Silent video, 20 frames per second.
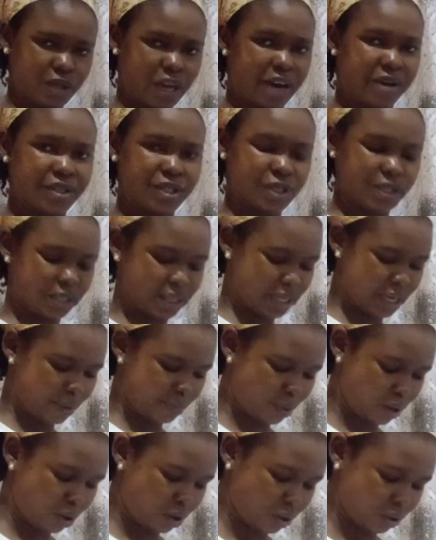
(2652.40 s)
We are reducing
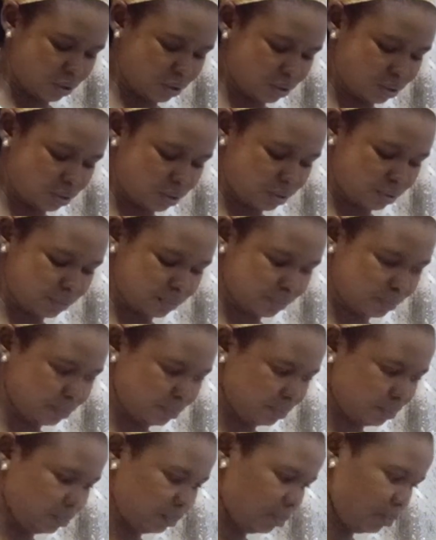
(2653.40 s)
labor costs.
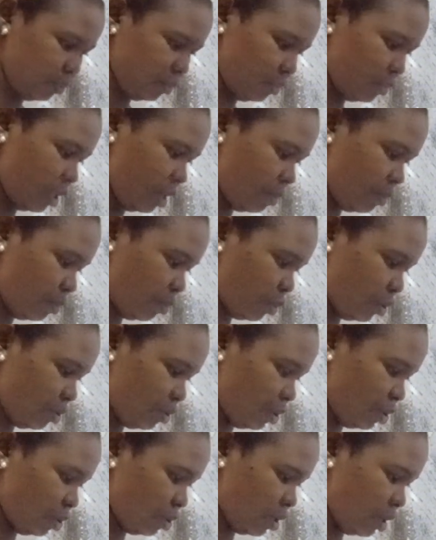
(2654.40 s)
Let me just
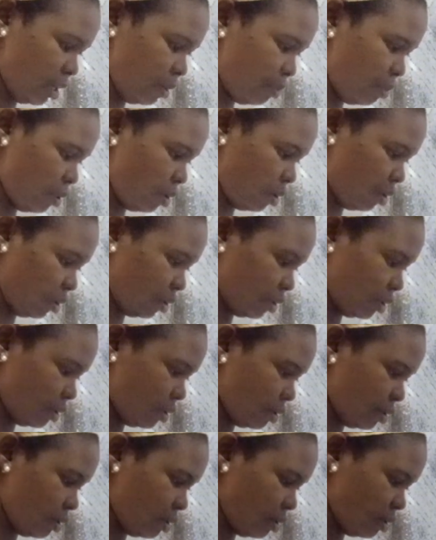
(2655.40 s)
reduce labor
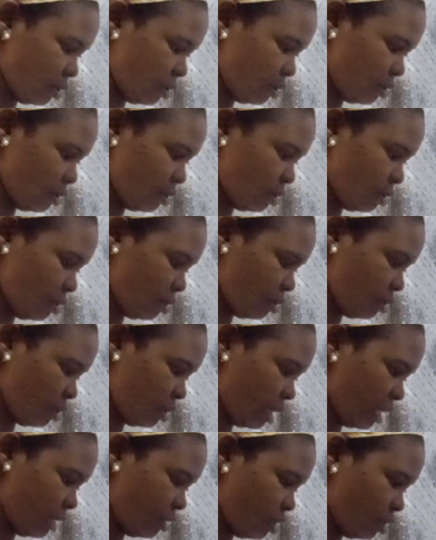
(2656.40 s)
costs.
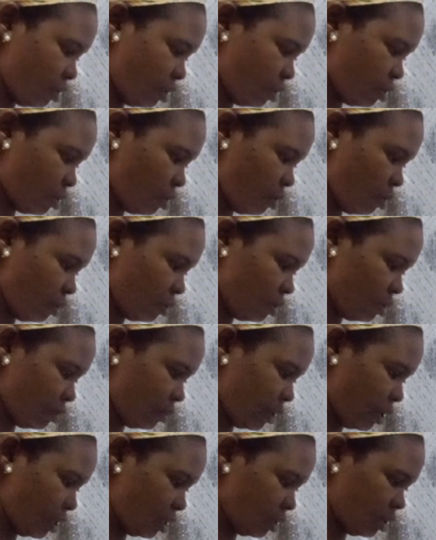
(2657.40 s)
So I not just cost,
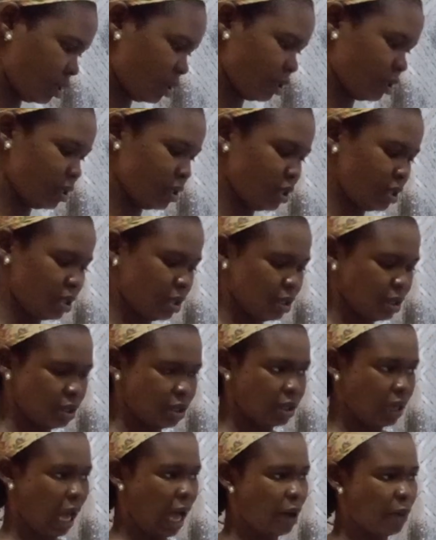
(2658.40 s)
because
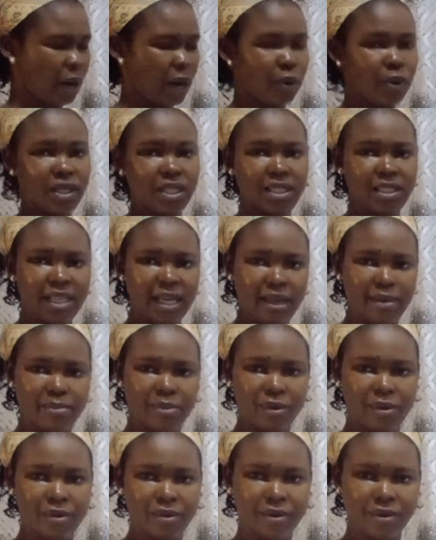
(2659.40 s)
our own is
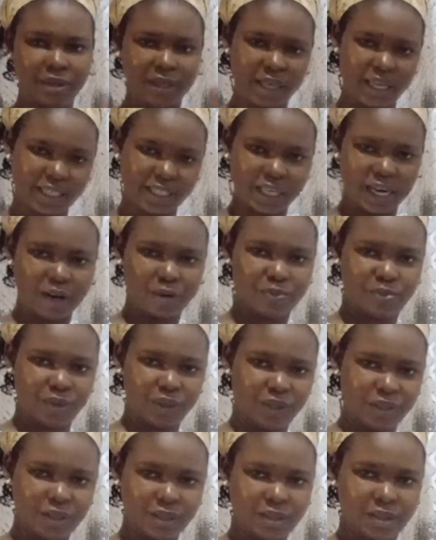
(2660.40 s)
labor.
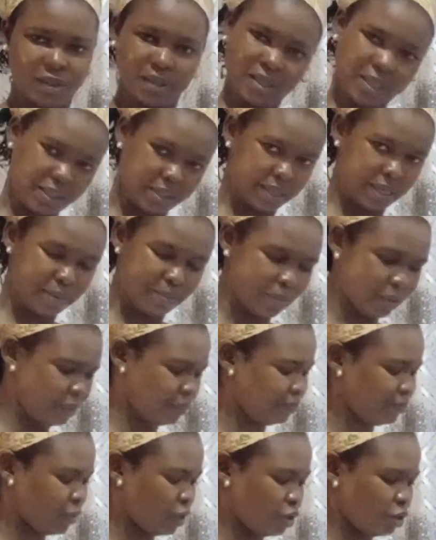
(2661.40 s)
HRP is labor.
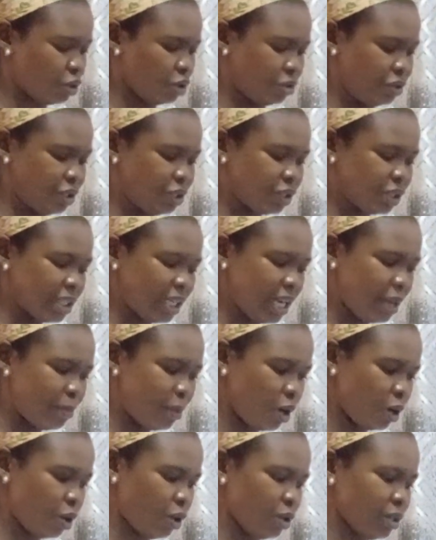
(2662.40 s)
So reducing
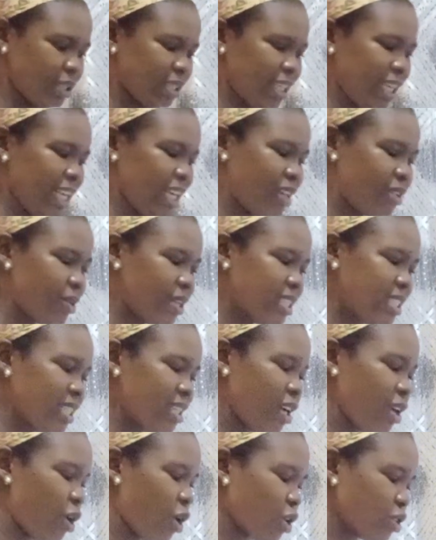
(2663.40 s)
labor costs,
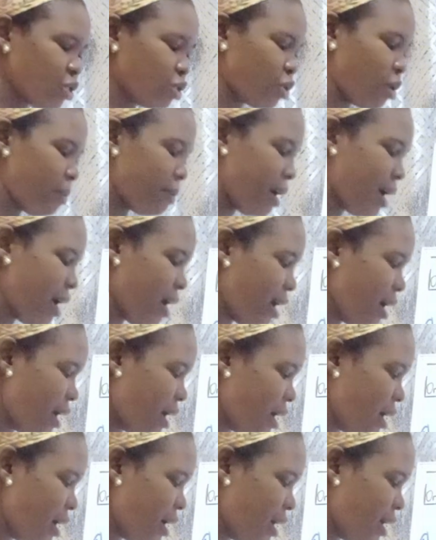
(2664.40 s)
increasing customer
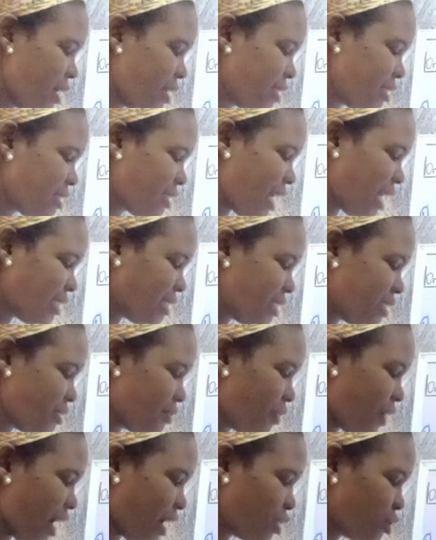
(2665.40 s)

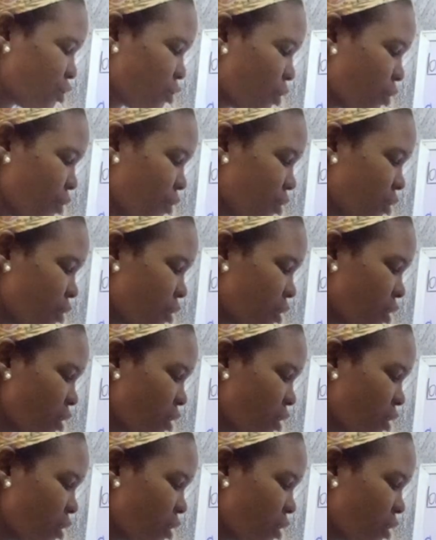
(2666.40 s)
satisfaction,